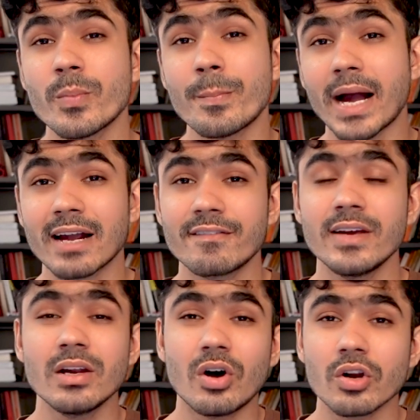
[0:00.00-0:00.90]
to
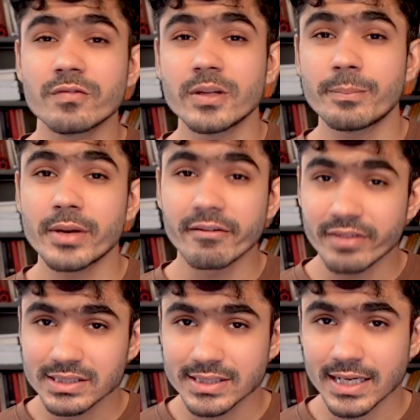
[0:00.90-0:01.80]
backfill all of the
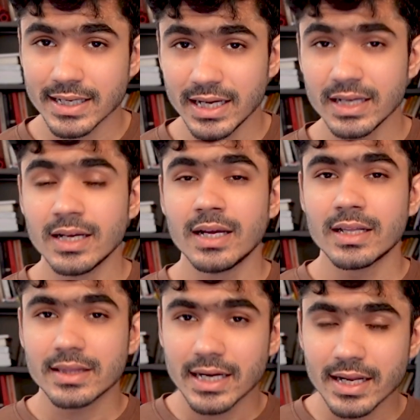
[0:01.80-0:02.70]
previous data
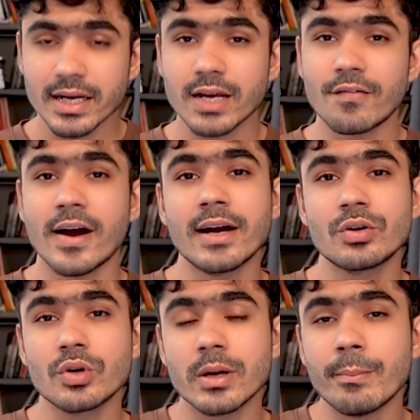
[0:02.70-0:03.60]
that are required
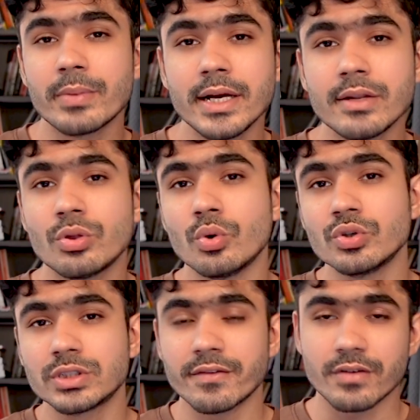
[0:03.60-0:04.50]
to complete
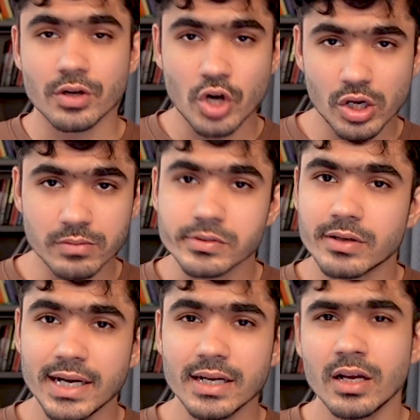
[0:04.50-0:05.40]
those different columns,
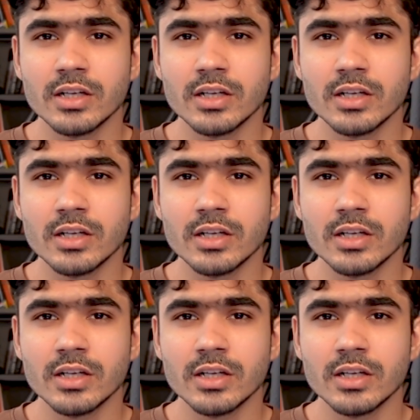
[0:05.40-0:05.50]
right?